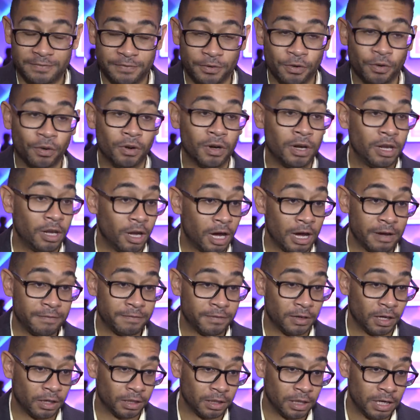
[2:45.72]
for
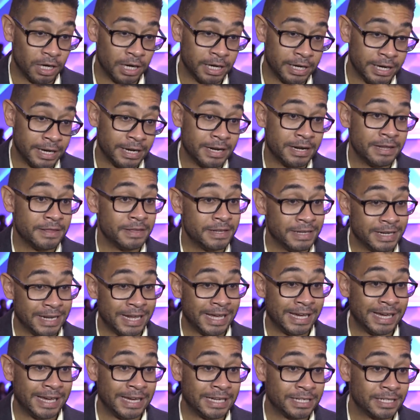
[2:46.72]
lifelong learning and the
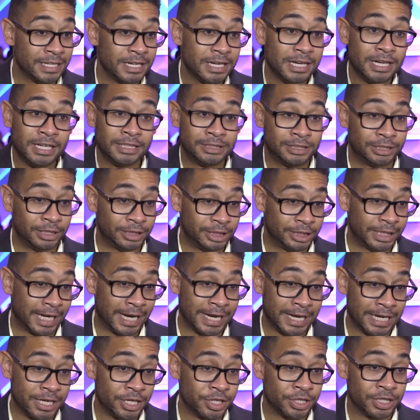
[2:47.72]
need to
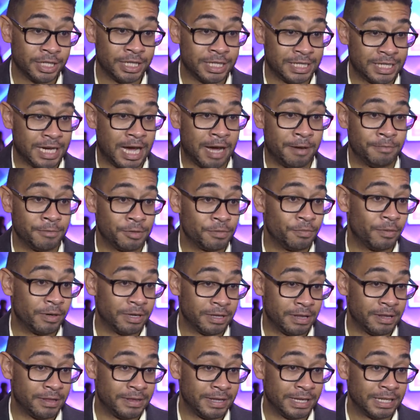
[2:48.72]
change and adapt. One of
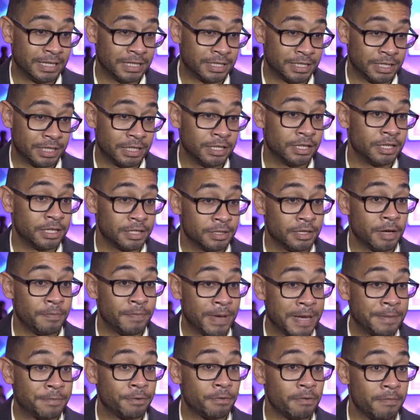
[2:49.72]
the things that
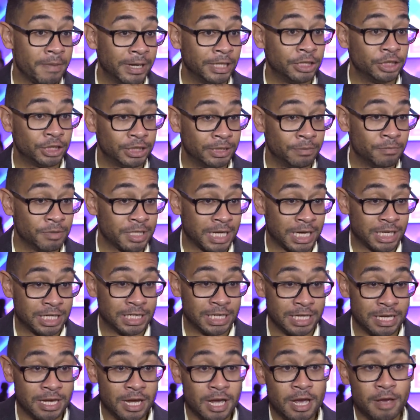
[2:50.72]
people were mentioning was
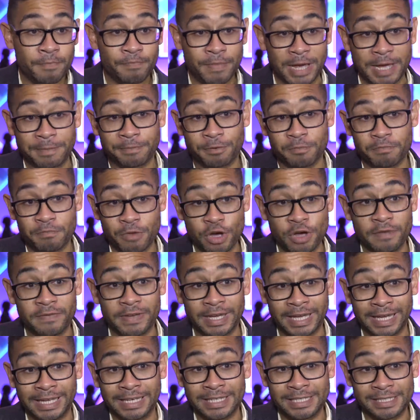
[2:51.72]
actually people
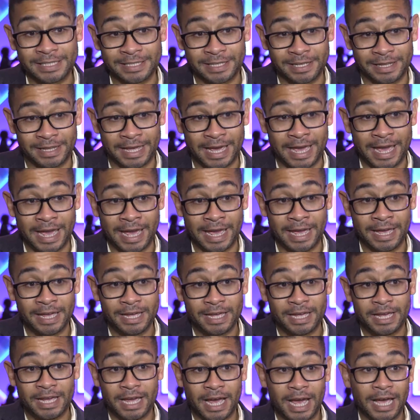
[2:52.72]
moving into their
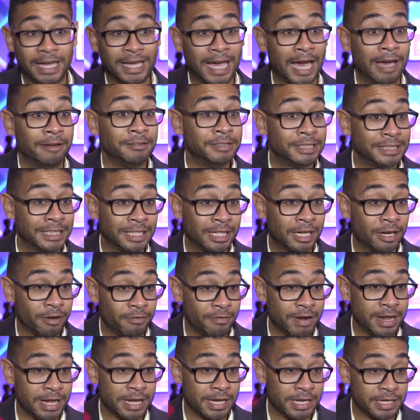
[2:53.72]
accounting
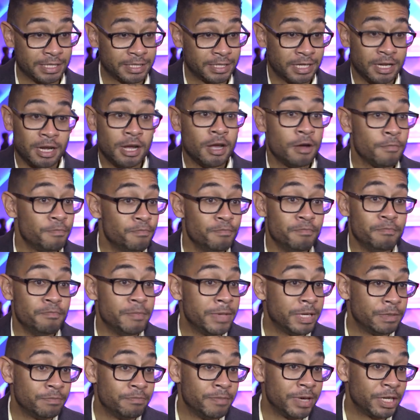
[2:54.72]
careers
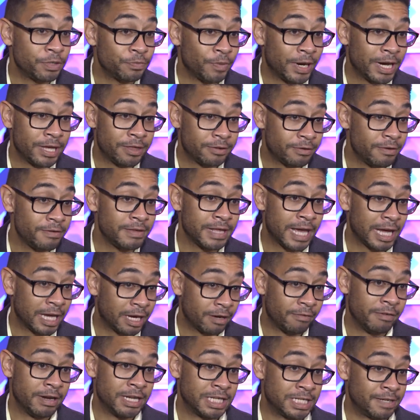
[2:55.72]
midway through their
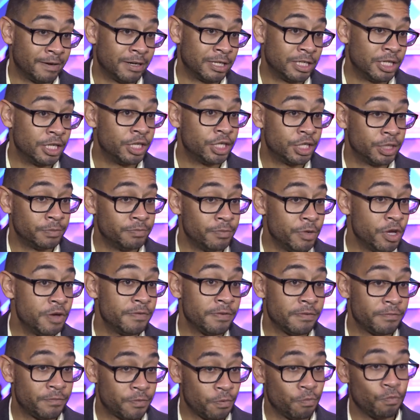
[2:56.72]
career, so actually
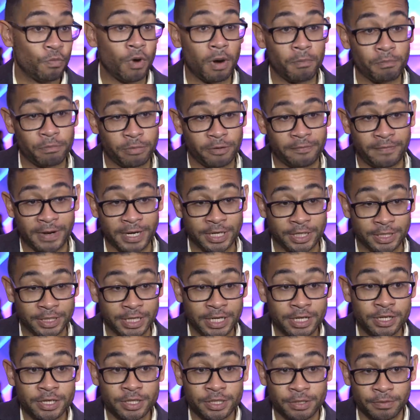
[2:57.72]
moving from one profession
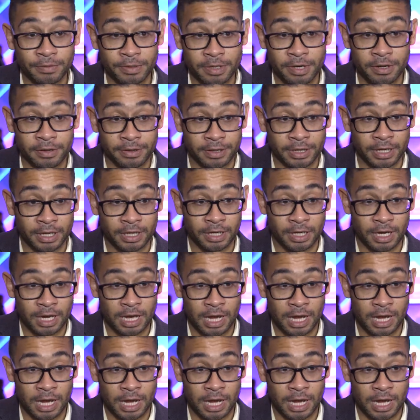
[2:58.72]
into another,